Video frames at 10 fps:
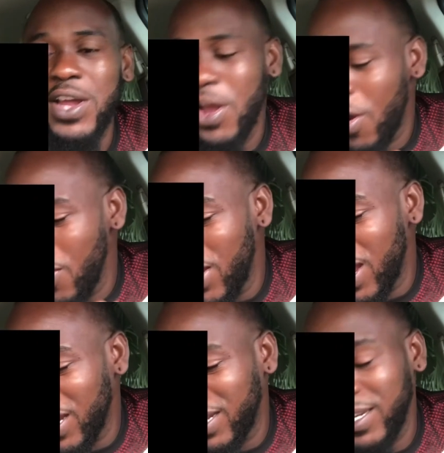how you
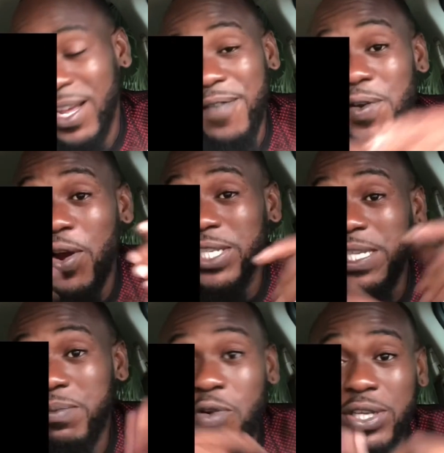like it. If you want to see
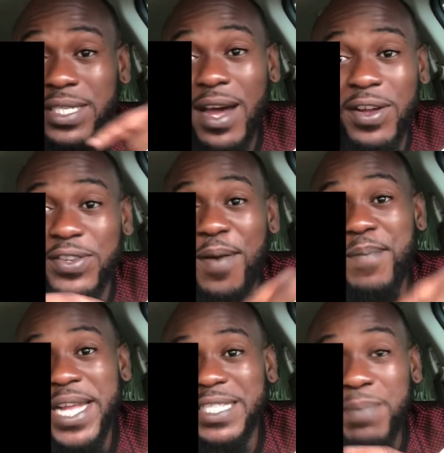more songs from
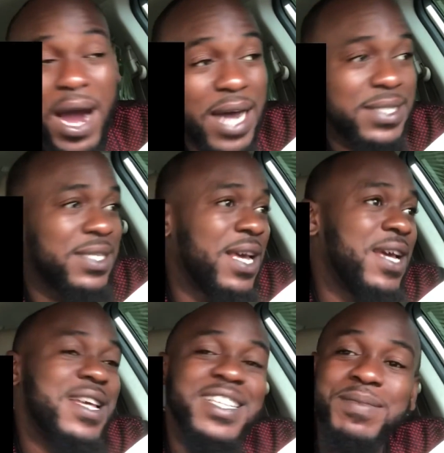Medz Boss,
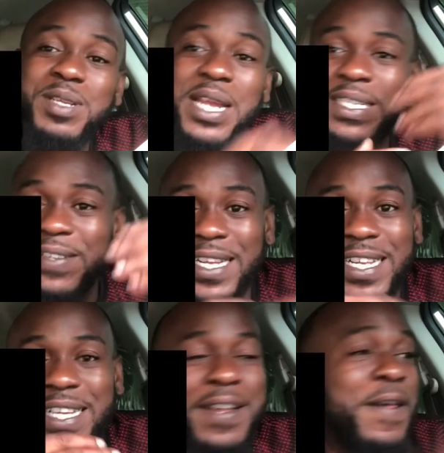you see me,
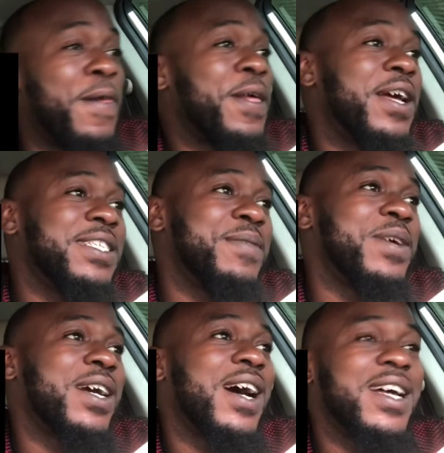Destiny, you see
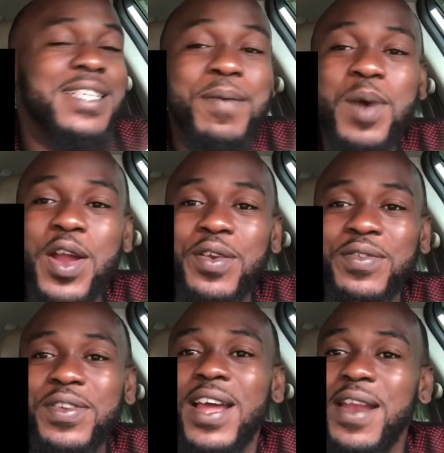me, cause, yeah, man.
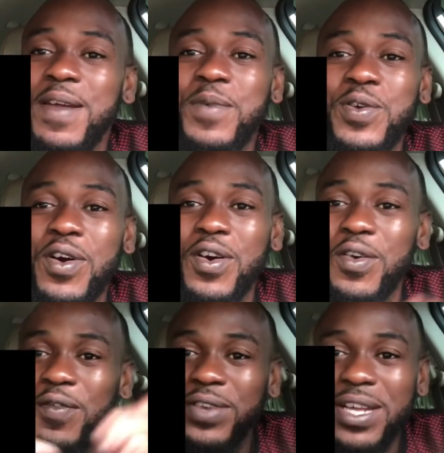And let me
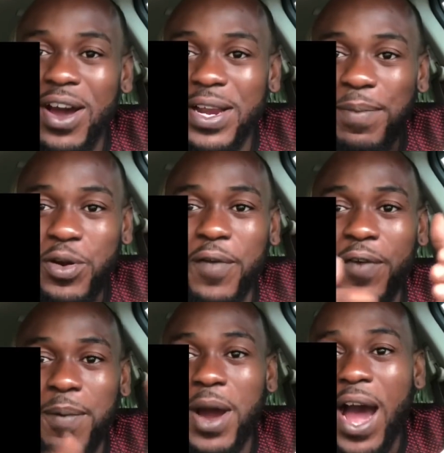know, yeah, let me know
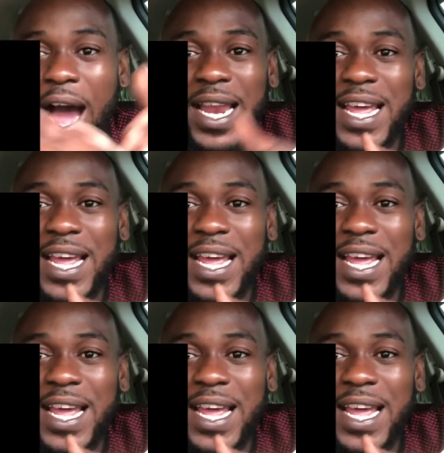from all